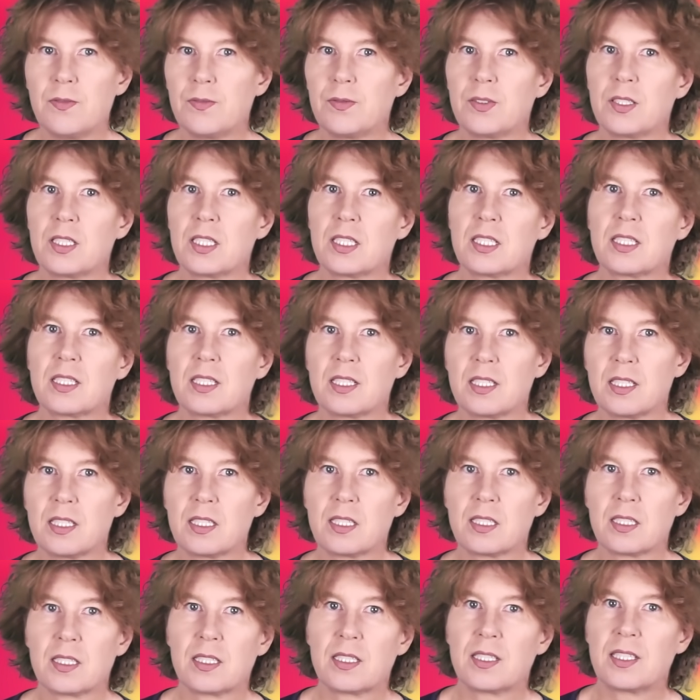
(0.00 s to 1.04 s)

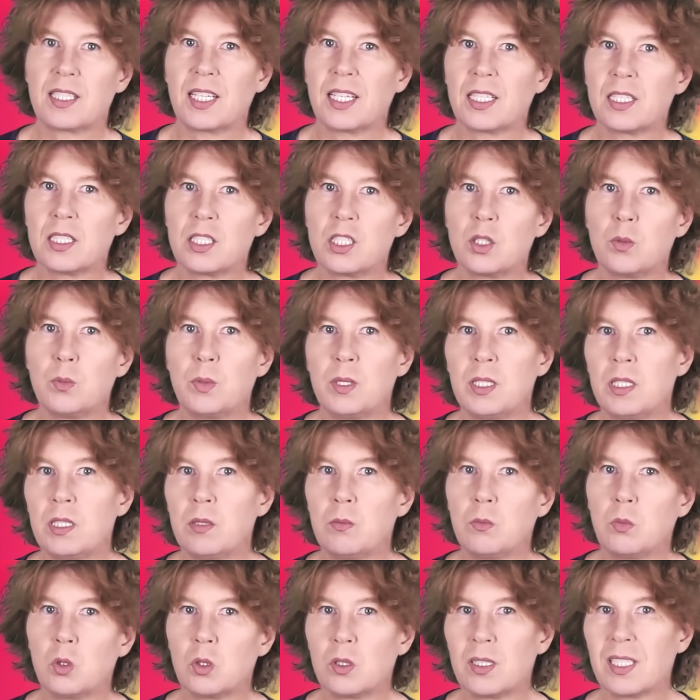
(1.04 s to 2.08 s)
physicists tend to be
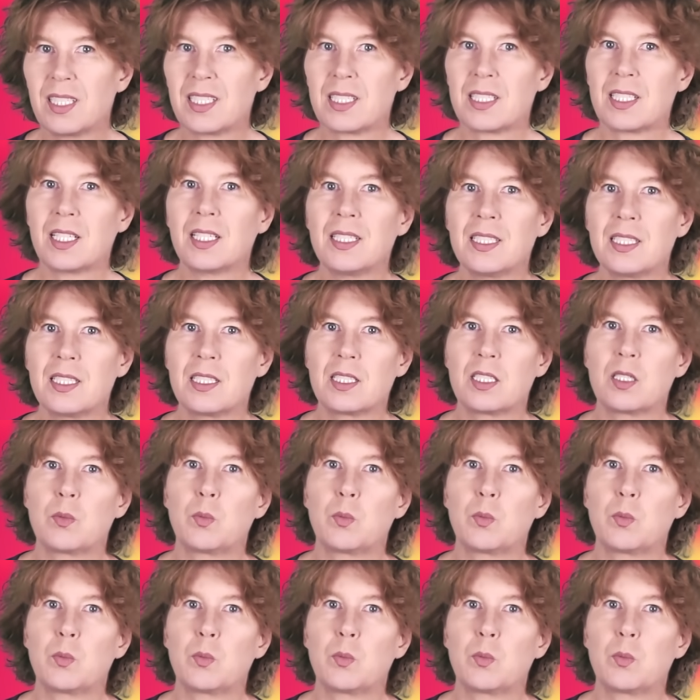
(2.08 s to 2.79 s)
more excited